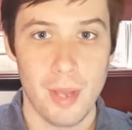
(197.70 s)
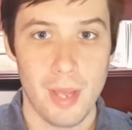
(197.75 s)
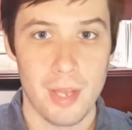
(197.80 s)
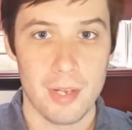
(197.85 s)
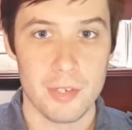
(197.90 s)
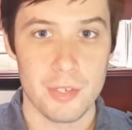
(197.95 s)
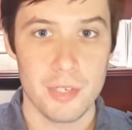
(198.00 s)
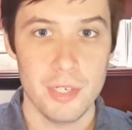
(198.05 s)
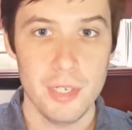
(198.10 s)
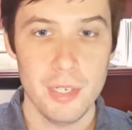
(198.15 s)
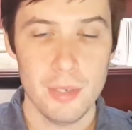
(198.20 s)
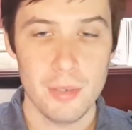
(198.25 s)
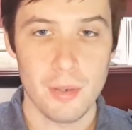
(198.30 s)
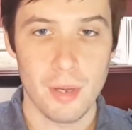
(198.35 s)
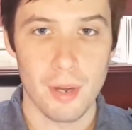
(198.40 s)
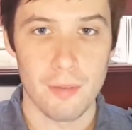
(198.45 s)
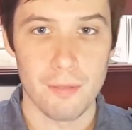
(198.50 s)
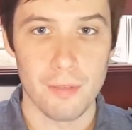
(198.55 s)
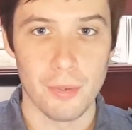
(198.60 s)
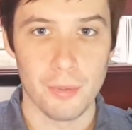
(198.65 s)
and
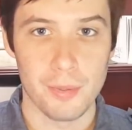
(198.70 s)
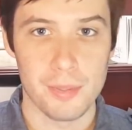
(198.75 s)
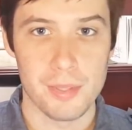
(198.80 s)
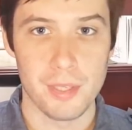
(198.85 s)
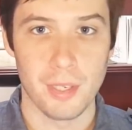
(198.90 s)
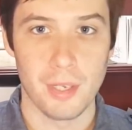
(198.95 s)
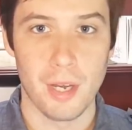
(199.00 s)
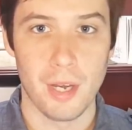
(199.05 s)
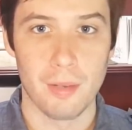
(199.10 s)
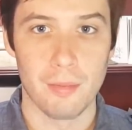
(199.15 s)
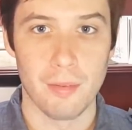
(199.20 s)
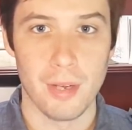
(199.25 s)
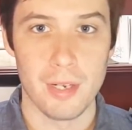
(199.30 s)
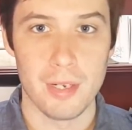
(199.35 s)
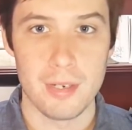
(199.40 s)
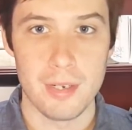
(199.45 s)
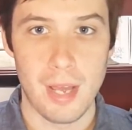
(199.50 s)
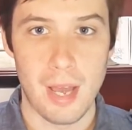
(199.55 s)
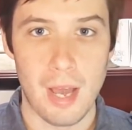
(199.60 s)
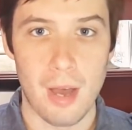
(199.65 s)
Gio are focusing on
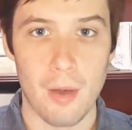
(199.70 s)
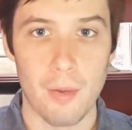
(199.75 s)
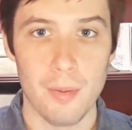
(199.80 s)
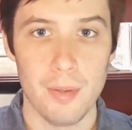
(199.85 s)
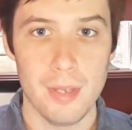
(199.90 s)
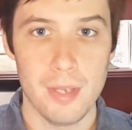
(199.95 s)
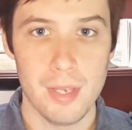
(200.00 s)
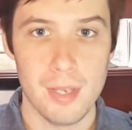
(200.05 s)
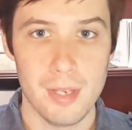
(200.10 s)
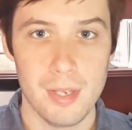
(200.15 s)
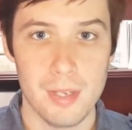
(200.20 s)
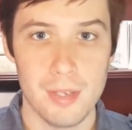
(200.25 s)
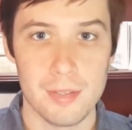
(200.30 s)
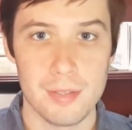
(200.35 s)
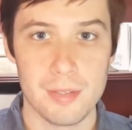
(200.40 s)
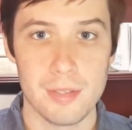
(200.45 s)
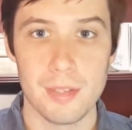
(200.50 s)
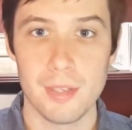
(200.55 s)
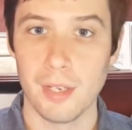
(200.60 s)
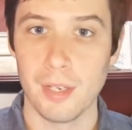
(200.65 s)
right now
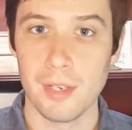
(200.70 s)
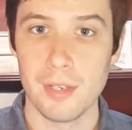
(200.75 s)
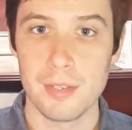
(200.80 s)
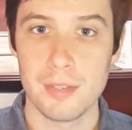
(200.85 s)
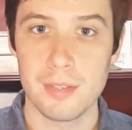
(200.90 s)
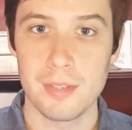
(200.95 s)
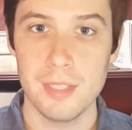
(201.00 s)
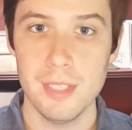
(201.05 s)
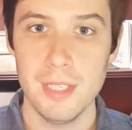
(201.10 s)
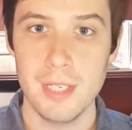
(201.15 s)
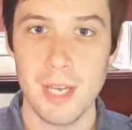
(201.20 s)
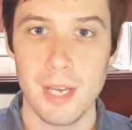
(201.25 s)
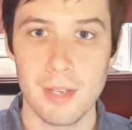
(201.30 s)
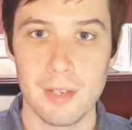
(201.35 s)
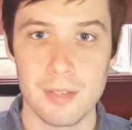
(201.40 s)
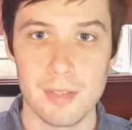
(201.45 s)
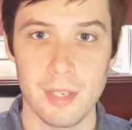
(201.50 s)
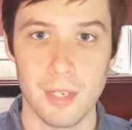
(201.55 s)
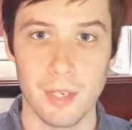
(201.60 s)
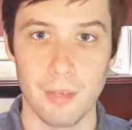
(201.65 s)
is the C
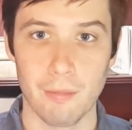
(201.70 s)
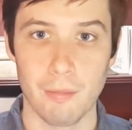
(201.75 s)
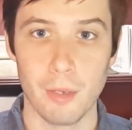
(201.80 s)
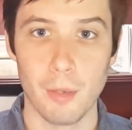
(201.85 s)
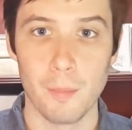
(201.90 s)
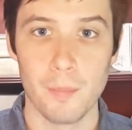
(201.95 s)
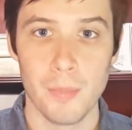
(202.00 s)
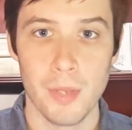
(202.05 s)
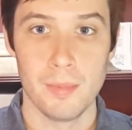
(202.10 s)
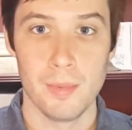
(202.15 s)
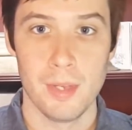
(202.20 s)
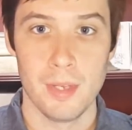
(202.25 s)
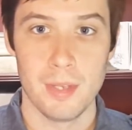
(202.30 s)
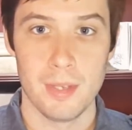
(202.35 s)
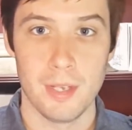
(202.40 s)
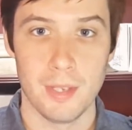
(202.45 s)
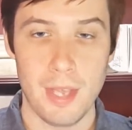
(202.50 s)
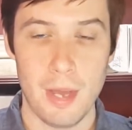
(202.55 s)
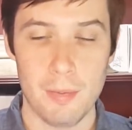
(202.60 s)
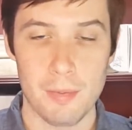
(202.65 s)
deck sitting room.
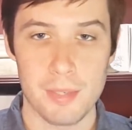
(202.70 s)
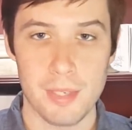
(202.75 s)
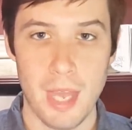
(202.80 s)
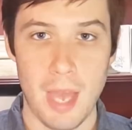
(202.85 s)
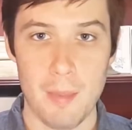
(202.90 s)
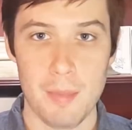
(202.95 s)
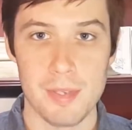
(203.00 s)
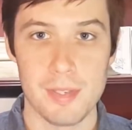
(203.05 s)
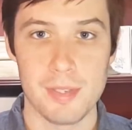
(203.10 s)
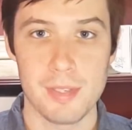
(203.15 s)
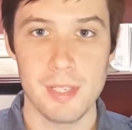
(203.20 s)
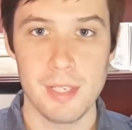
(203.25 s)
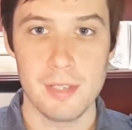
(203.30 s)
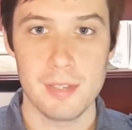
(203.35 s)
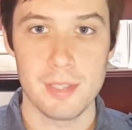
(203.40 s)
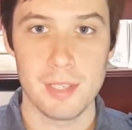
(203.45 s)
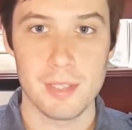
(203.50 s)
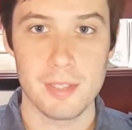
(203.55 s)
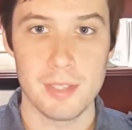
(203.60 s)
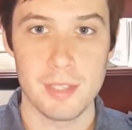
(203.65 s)
Now, that was cabin
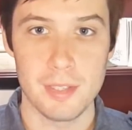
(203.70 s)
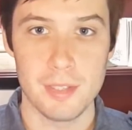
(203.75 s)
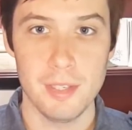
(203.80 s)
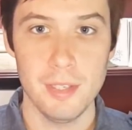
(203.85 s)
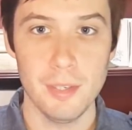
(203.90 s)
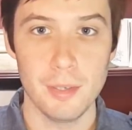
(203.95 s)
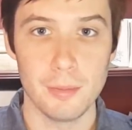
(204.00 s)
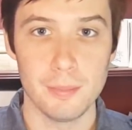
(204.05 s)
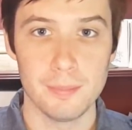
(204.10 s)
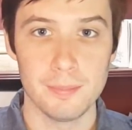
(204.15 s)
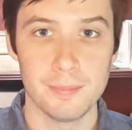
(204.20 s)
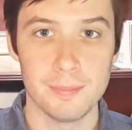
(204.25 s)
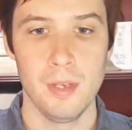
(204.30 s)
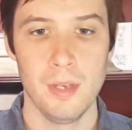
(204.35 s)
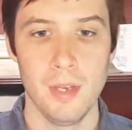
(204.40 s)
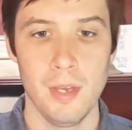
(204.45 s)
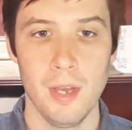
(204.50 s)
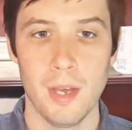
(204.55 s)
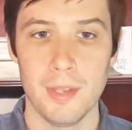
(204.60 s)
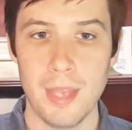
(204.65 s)
C62,
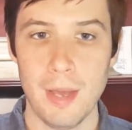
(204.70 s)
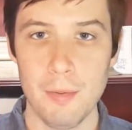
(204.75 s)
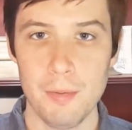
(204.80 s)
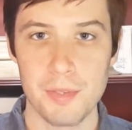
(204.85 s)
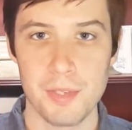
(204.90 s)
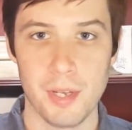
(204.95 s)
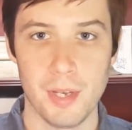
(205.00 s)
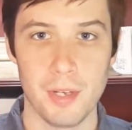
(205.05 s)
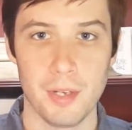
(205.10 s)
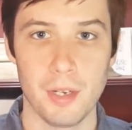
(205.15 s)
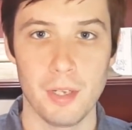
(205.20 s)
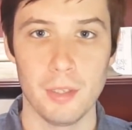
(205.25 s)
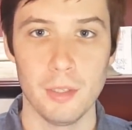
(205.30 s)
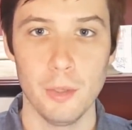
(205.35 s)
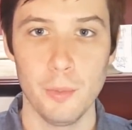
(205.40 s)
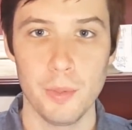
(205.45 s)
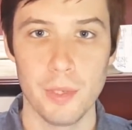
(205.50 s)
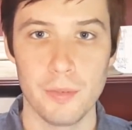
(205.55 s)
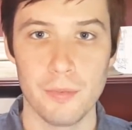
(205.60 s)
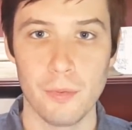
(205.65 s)
and that was done in a
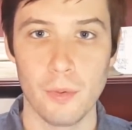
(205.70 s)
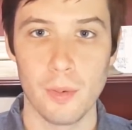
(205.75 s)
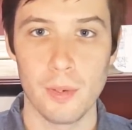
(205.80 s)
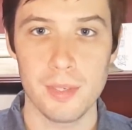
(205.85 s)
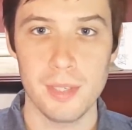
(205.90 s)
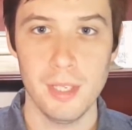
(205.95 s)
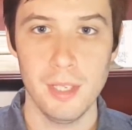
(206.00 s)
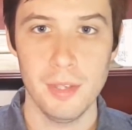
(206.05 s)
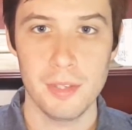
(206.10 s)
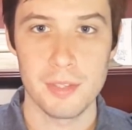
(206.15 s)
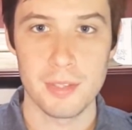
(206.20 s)
Louis XIV